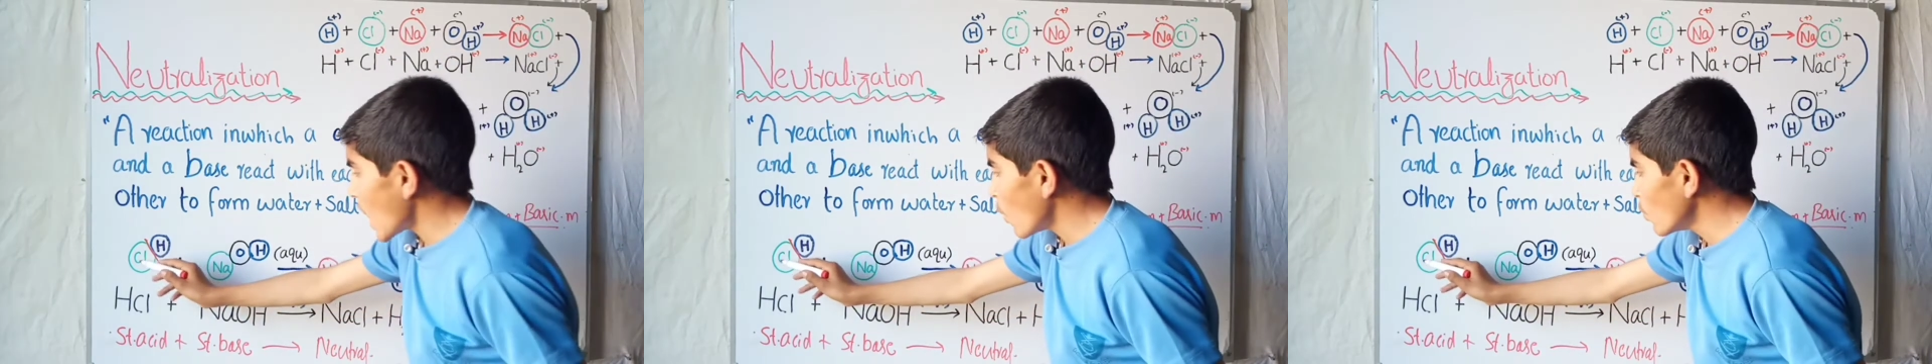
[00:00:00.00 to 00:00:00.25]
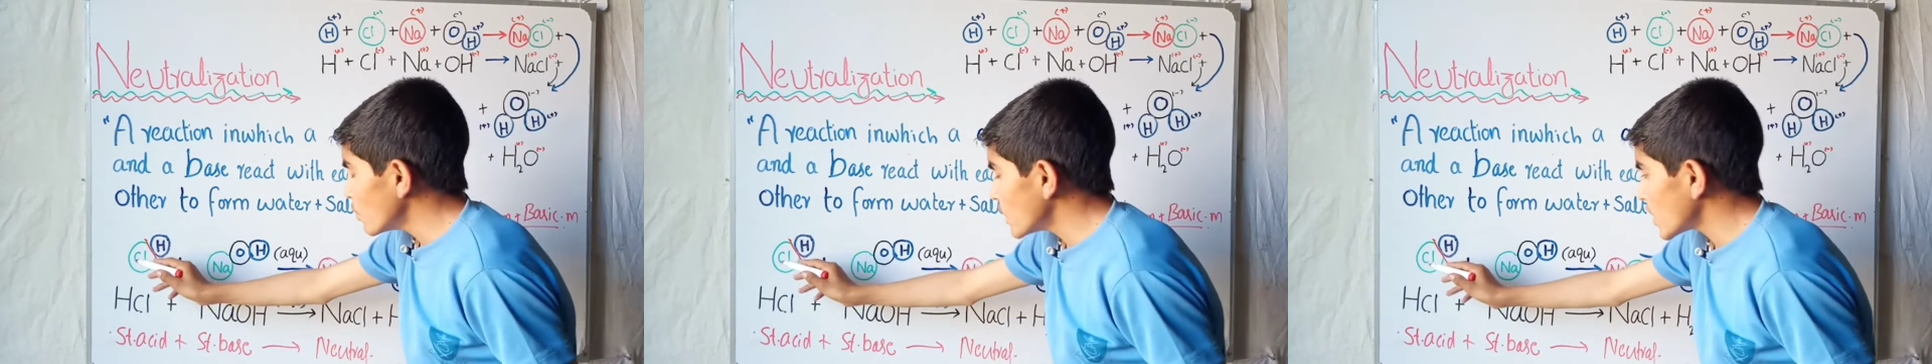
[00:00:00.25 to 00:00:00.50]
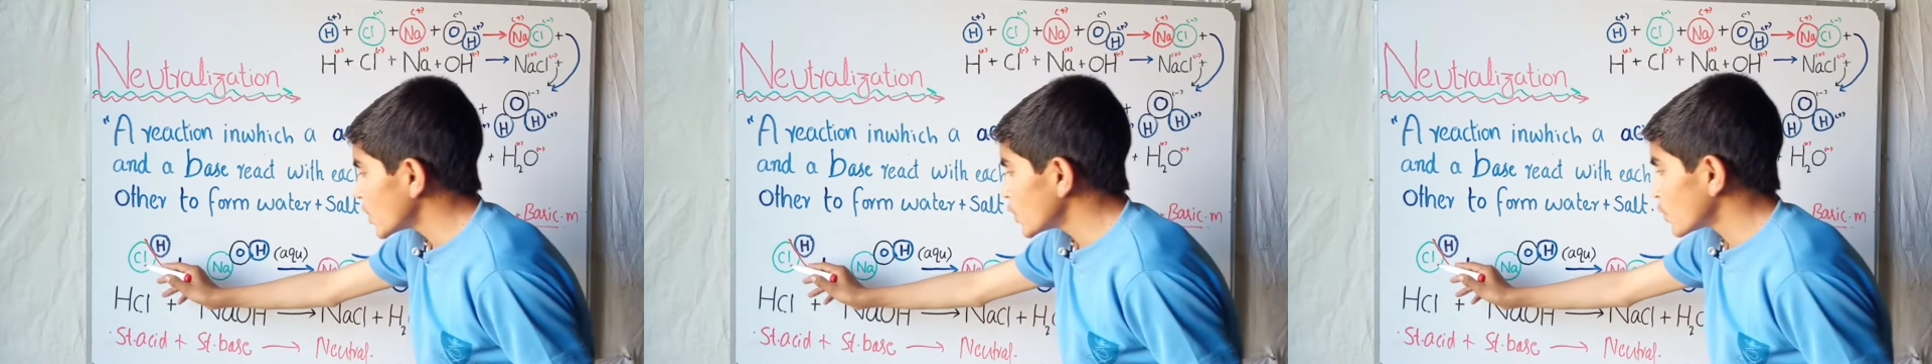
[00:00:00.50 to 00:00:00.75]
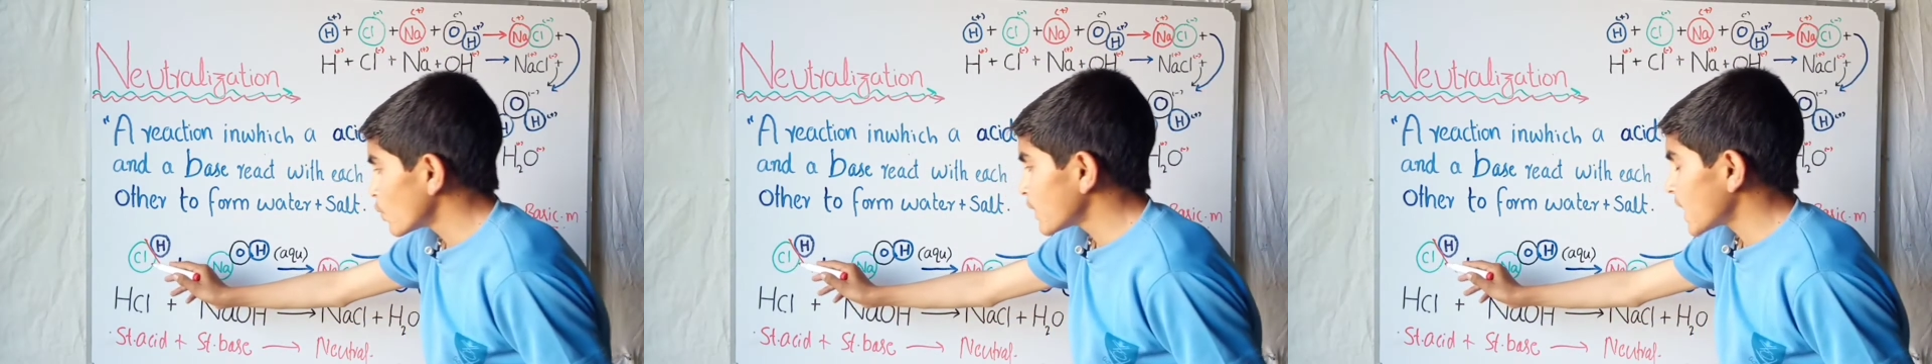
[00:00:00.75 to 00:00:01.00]
now
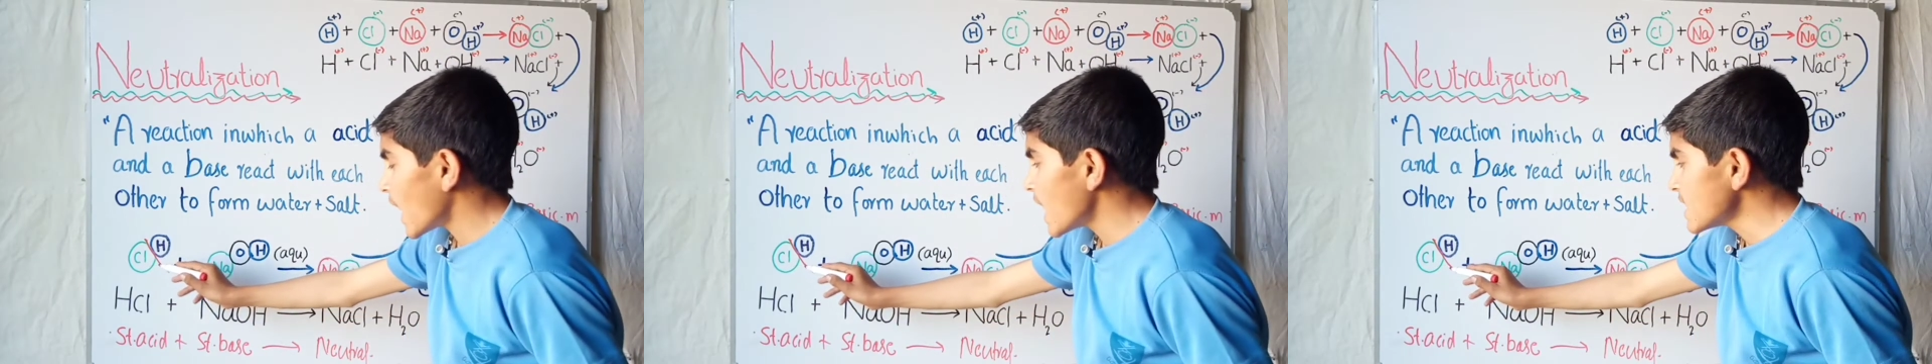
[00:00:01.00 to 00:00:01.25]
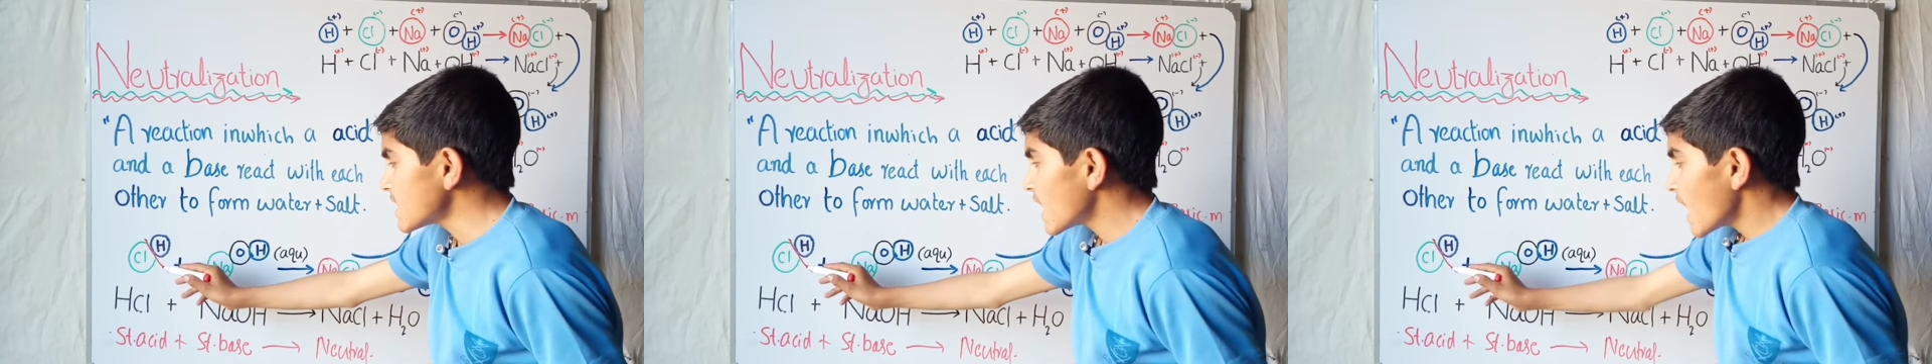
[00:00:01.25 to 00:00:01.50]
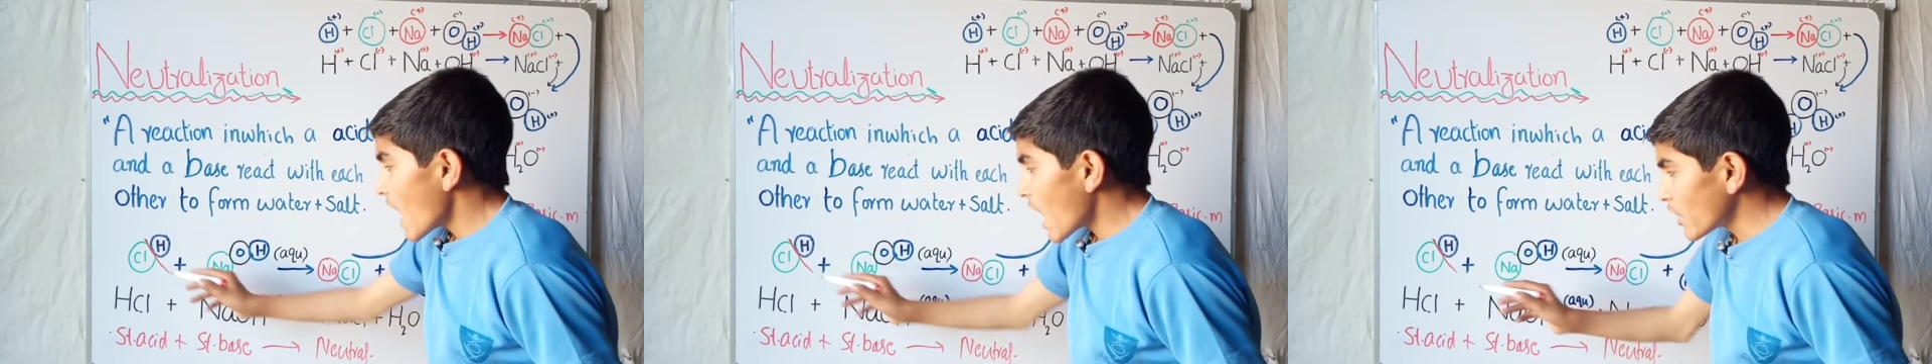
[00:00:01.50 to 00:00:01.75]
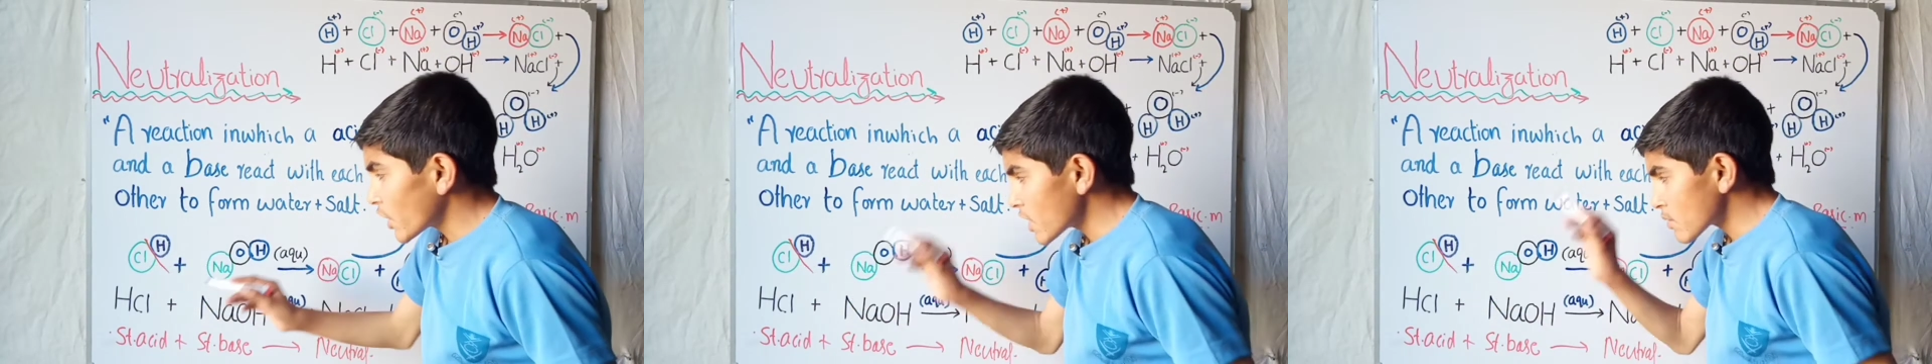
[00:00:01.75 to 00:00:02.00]
negative because
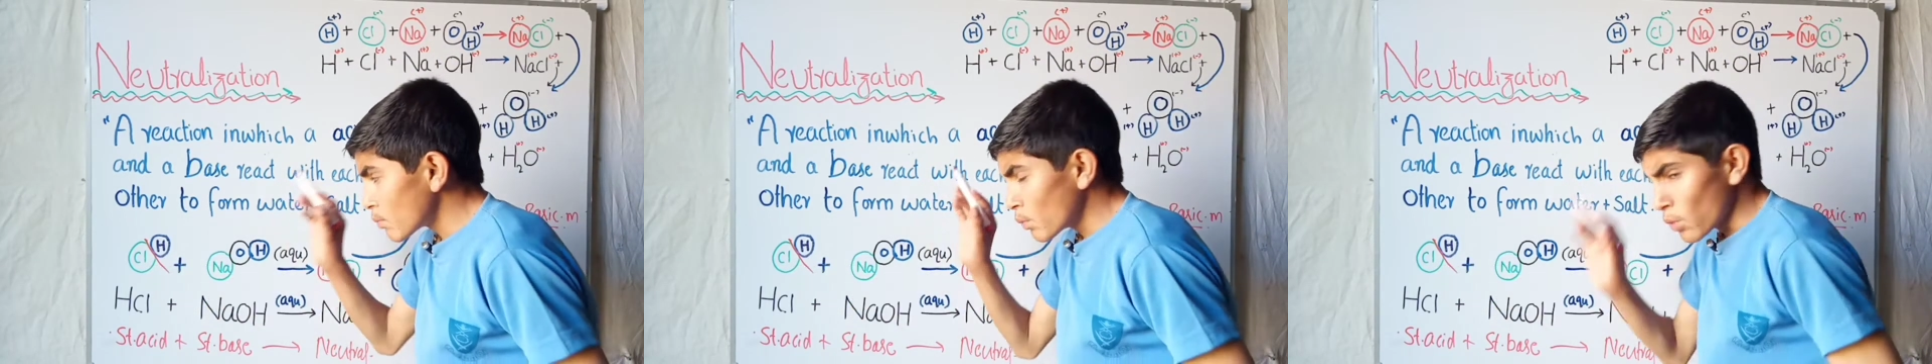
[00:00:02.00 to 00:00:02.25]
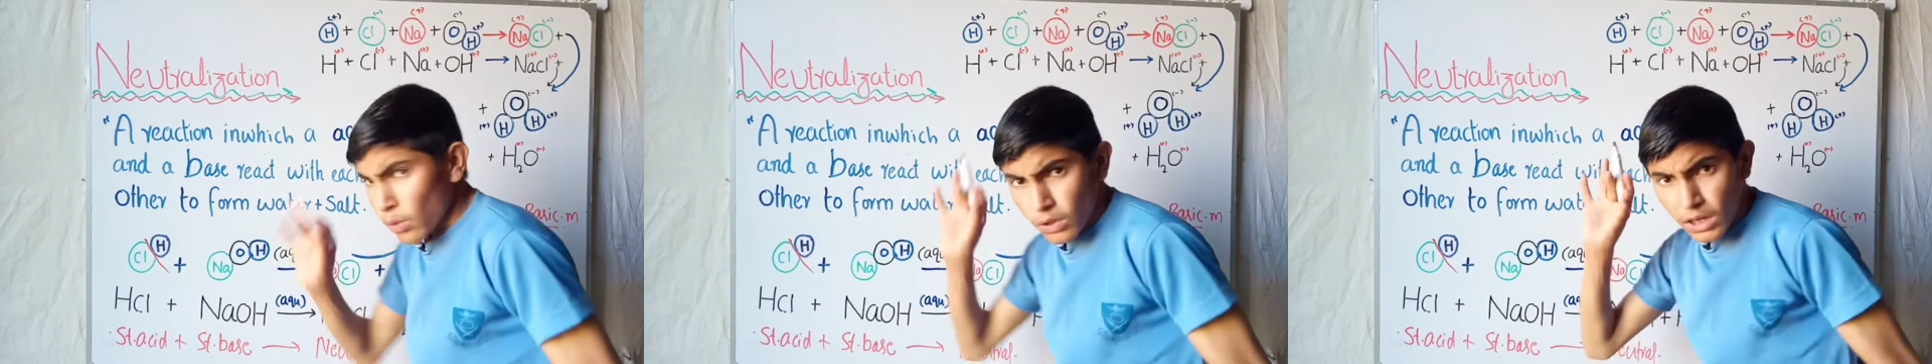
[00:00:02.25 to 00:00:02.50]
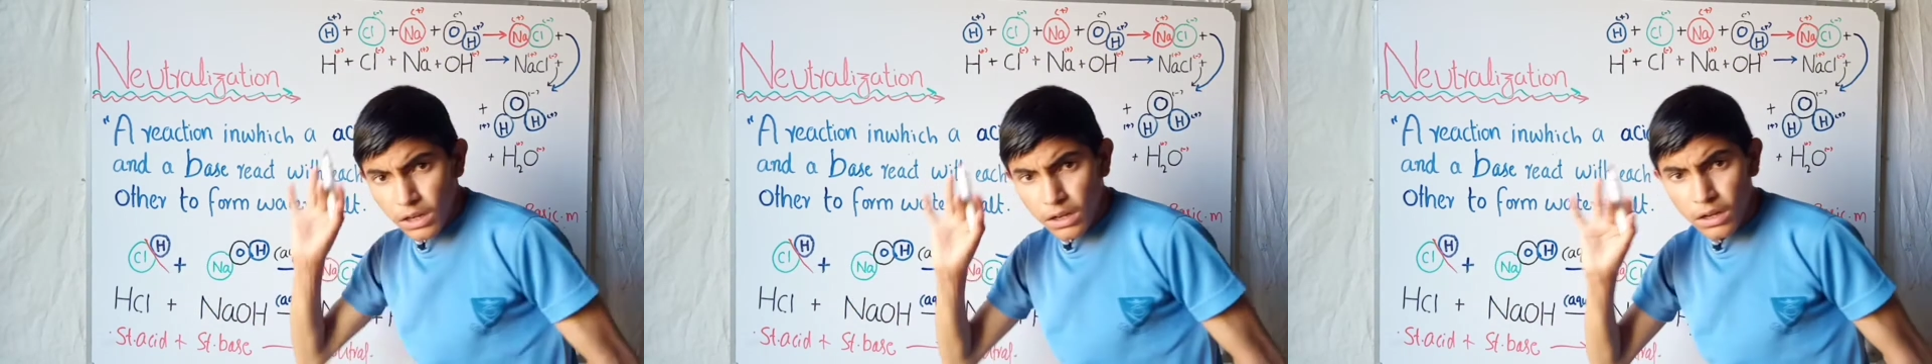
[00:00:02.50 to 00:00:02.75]
it has more